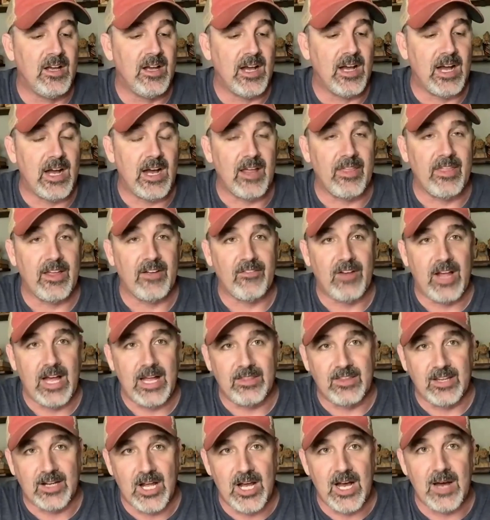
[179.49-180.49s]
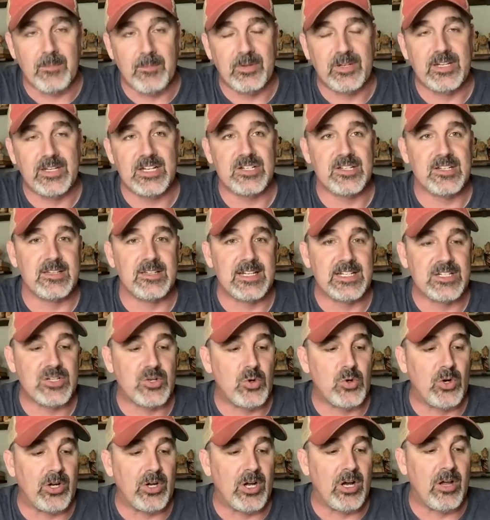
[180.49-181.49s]
Uh, they've got the competition that's
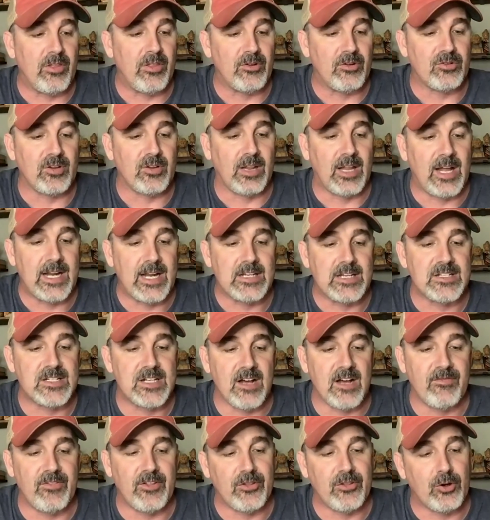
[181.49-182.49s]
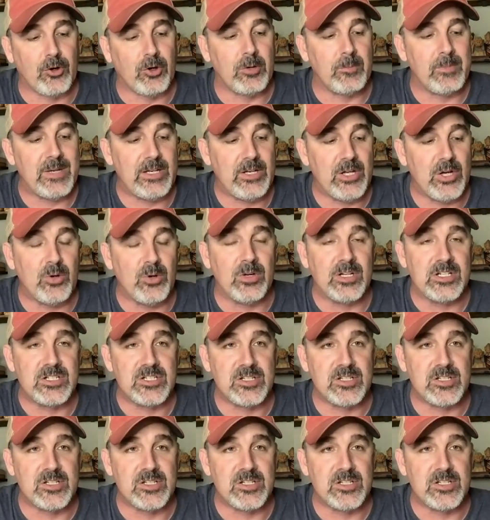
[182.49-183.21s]
going on. There's a lot of stuff that they're going to be doing.